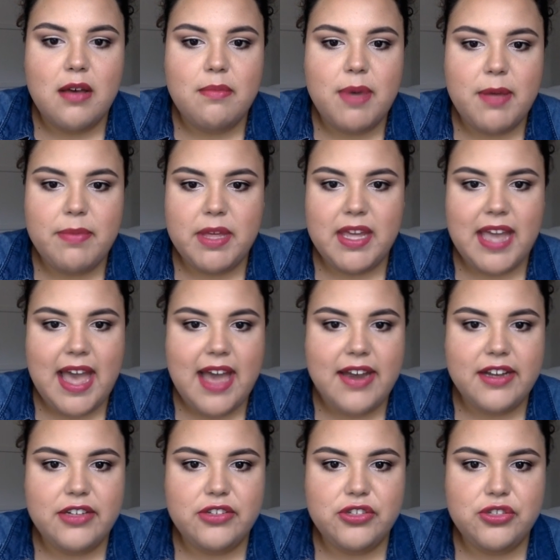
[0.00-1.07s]
by being
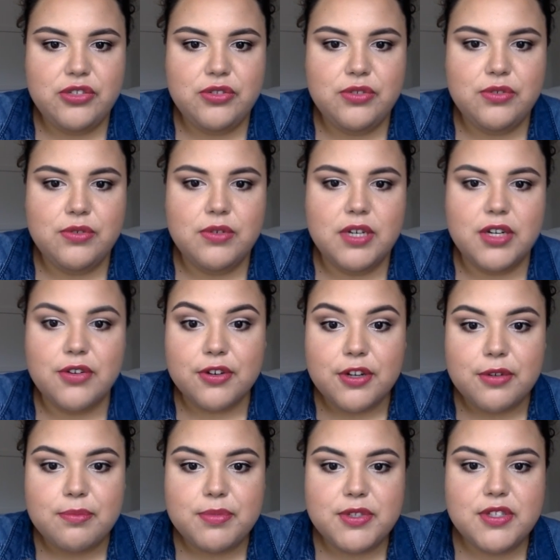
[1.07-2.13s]
added to a
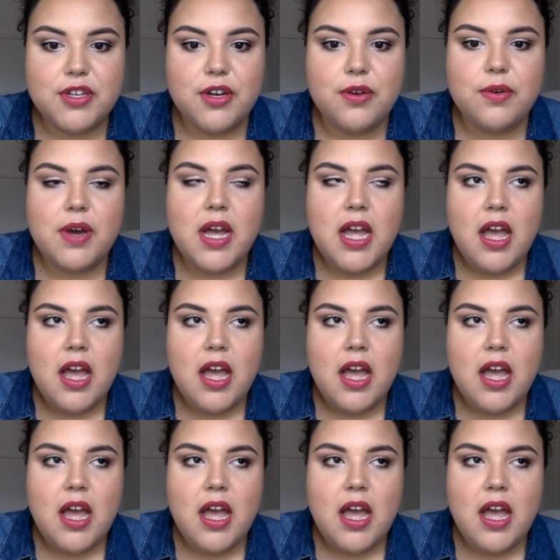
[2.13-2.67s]
group. So